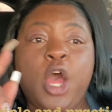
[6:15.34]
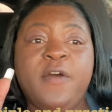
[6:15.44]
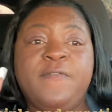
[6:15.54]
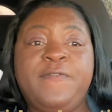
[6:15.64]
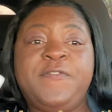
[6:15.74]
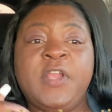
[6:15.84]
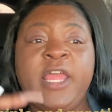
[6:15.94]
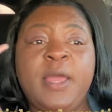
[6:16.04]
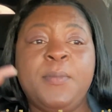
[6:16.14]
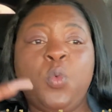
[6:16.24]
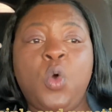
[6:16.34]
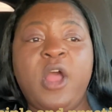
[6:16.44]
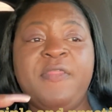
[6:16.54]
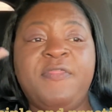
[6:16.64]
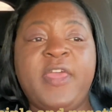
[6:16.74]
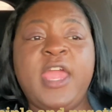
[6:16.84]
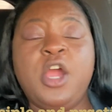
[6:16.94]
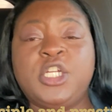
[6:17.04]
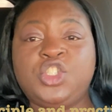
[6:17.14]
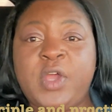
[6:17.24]
flip what they
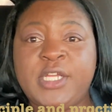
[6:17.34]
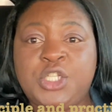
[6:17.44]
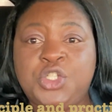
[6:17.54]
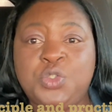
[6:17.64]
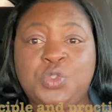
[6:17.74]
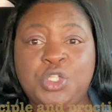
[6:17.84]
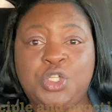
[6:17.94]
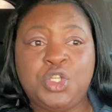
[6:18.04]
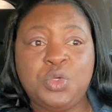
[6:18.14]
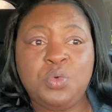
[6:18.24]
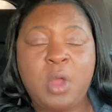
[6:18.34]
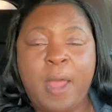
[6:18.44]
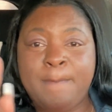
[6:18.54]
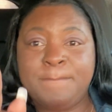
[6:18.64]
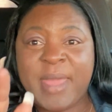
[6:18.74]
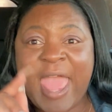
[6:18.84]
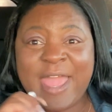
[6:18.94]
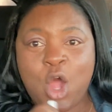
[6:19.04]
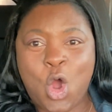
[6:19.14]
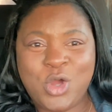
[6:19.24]
are trying to do to you back
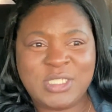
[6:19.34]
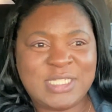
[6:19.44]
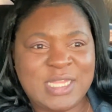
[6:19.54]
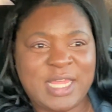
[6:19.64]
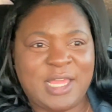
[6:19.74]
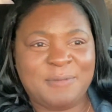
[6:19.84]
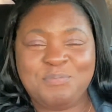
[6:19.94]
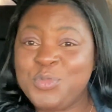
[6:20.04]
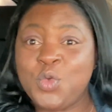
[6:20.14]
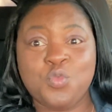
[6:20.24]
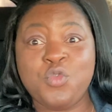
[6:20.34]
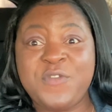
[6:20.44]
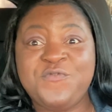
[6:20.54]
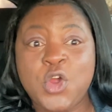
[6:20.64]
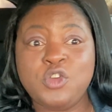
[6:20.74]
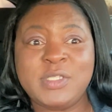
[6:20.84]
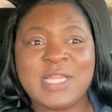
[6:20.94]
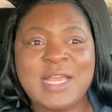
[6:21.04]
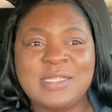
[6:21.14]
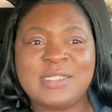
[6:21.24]
onto them. Reverse
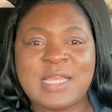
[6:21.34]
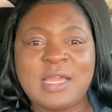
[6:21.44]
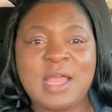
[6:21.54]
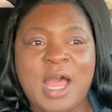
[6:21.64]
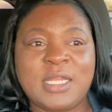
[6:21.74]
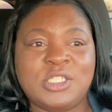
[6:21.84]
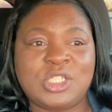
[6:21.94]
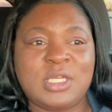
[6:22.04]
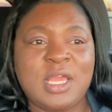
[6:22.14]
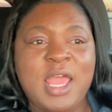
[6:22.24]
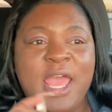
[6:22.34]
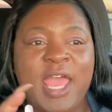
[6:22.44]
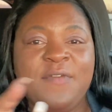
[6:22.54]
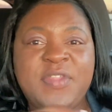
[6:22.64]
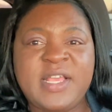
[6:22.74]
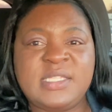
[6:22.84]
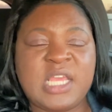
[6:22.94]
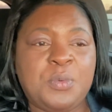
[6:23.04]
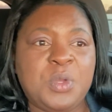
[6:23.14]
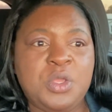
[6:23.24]
psychology. If they
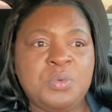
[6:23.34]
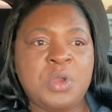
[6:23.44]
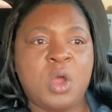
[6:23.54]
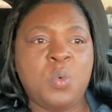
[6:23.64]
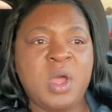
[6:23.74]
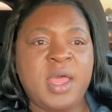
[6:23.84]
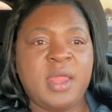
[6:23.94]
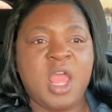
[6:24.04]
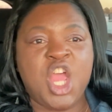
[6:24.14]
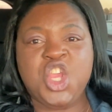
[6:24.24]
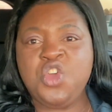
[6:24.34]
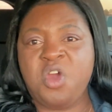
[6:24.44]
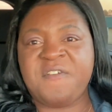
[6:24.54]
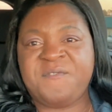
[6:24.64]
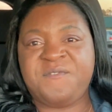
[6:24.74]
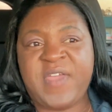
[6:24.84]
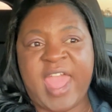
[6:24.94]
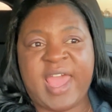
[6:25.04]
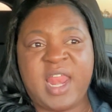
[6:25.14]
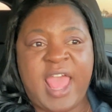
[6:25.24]
said, well, you know what? You are
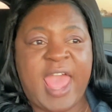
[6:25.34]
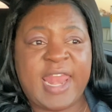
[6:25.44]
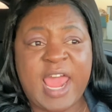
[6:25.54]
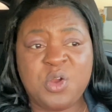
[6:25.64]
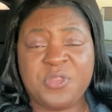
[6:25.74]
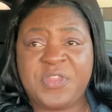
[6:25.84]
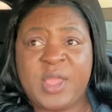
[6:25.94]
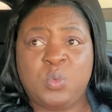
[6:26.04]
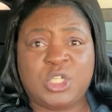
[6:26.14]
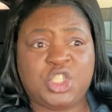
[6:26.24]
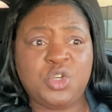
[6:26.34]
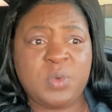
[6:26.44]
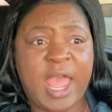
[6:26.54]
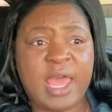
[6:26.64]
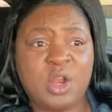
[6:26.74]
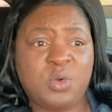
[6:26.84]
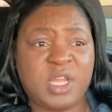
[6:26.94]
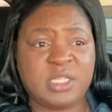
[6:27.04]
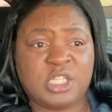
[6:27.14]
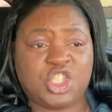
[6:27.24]
fat, and I don't think what you got on
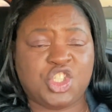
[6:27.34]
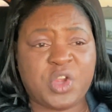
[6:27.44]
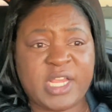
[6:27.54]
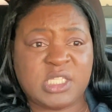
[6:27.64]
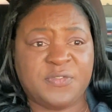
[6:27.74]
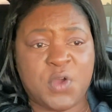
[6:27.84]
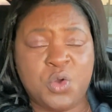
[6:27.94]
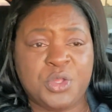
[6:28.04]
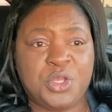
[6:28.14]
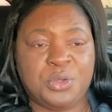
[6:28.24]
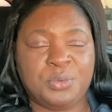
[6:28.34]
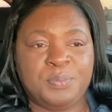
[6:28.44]
is attractive on you.